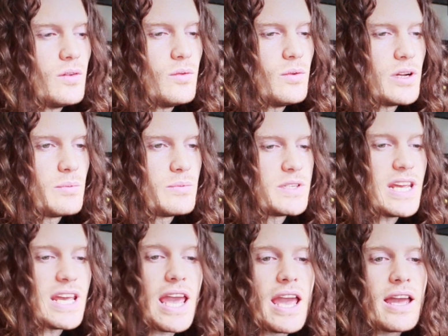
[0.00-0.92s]
I'm
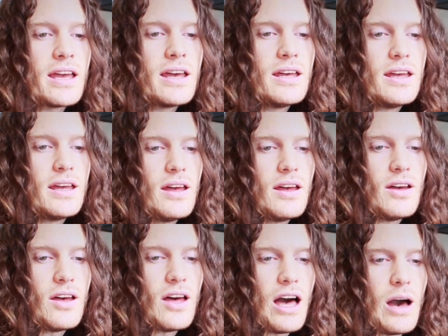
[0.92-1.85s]
singing,
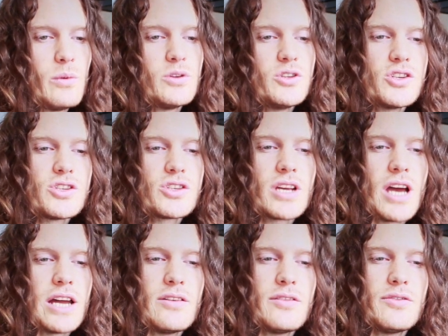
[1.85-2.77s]
I would just
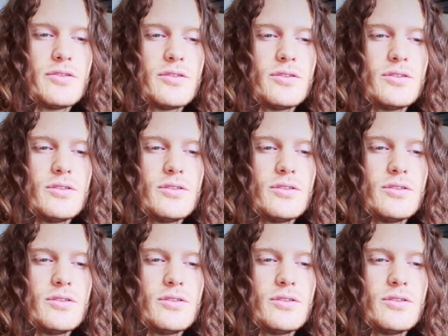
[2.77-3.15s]
kind of